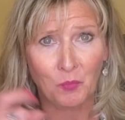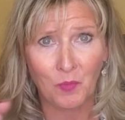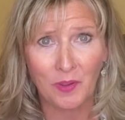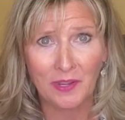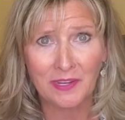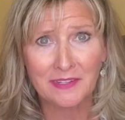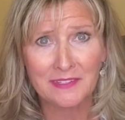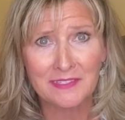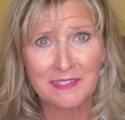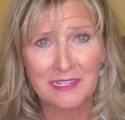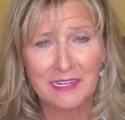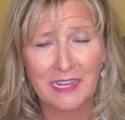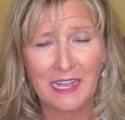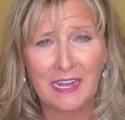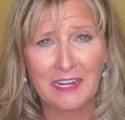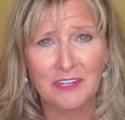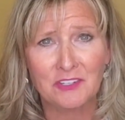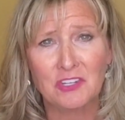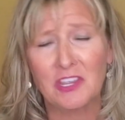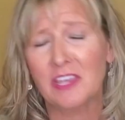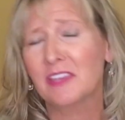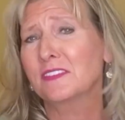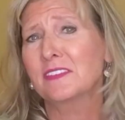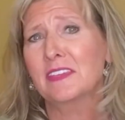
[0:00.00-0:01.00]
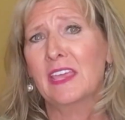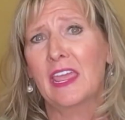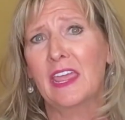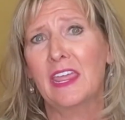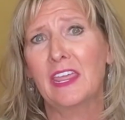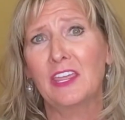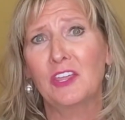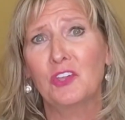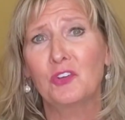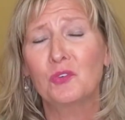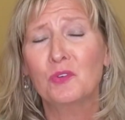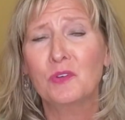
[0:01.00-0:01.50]
What is an
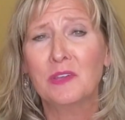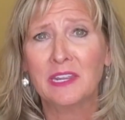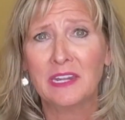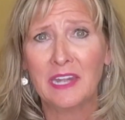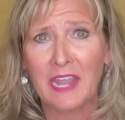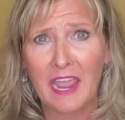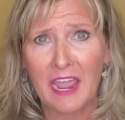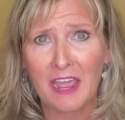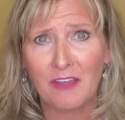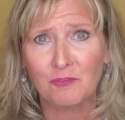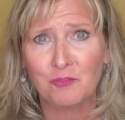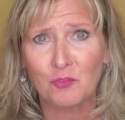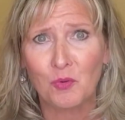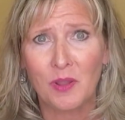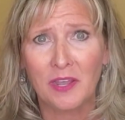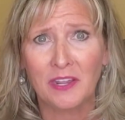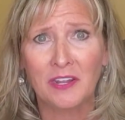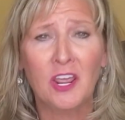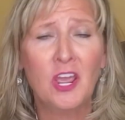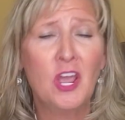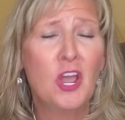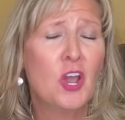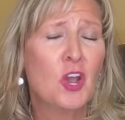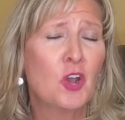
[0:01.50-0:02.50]
HSA? Who can have one?